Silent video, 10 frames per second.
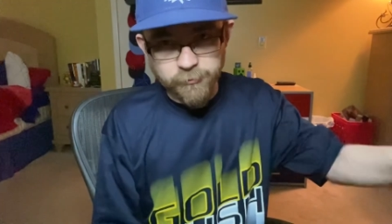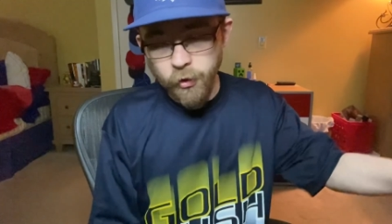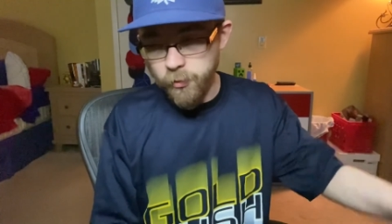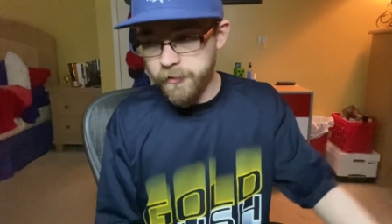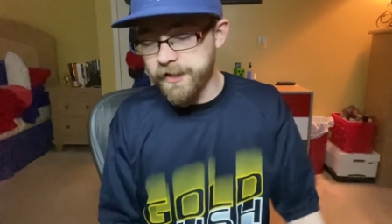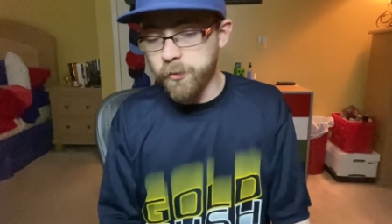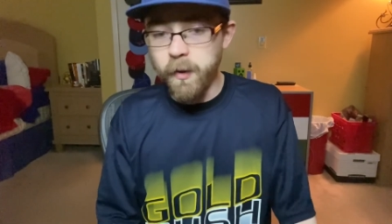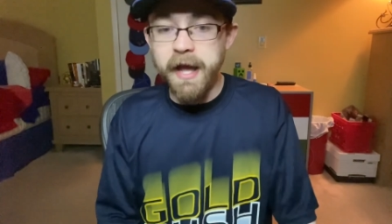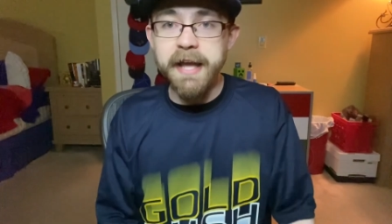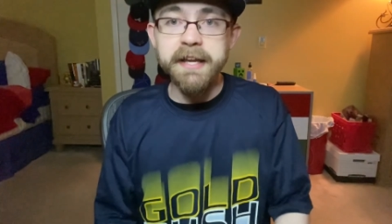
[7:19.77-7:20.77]
totally
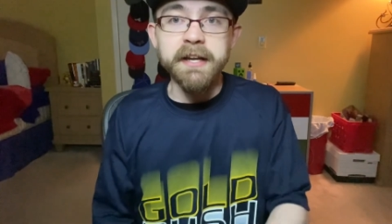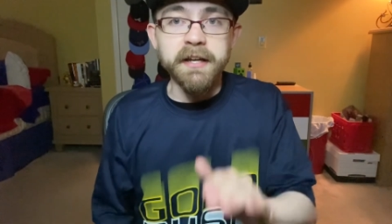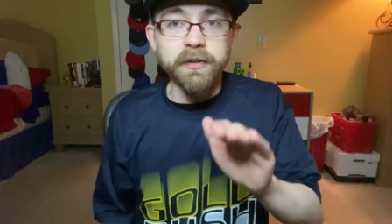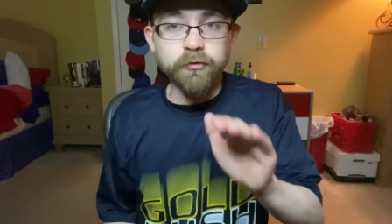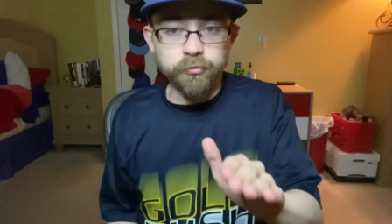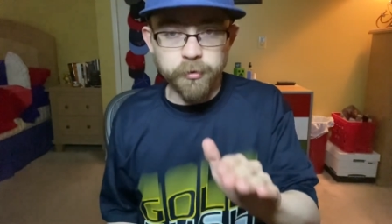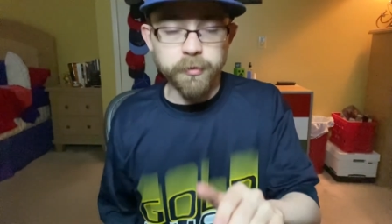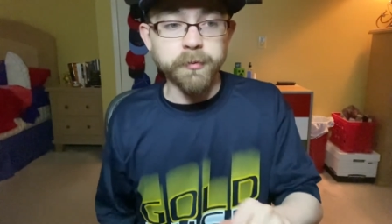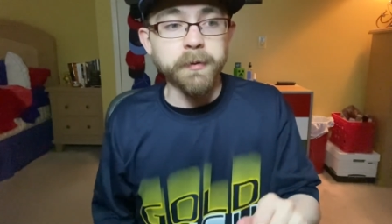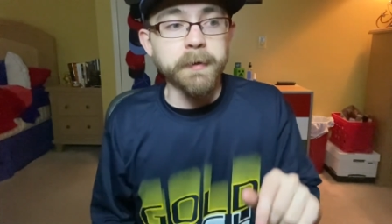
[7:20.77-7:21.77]
away.
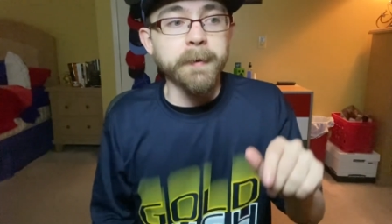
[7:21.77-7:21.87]
True.